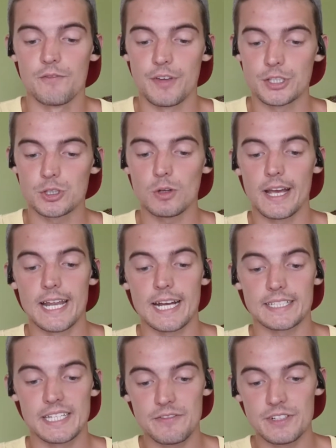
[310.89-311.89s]
physical
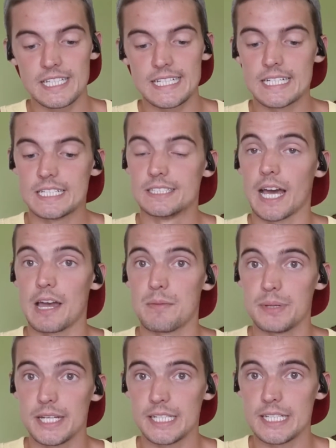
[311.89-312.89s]
inactivity,
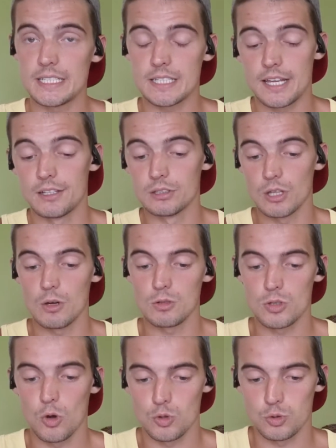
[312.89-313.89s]
diabetes, and low
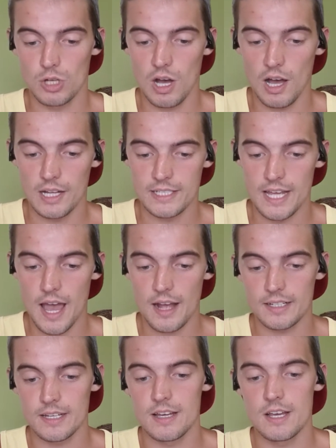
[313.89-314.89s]
social
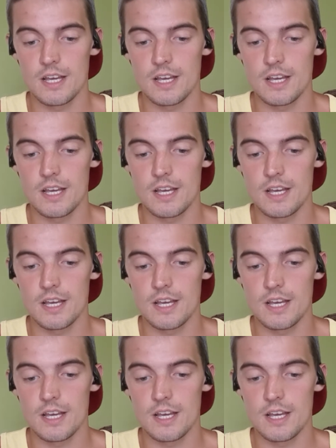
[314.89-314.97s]
contact.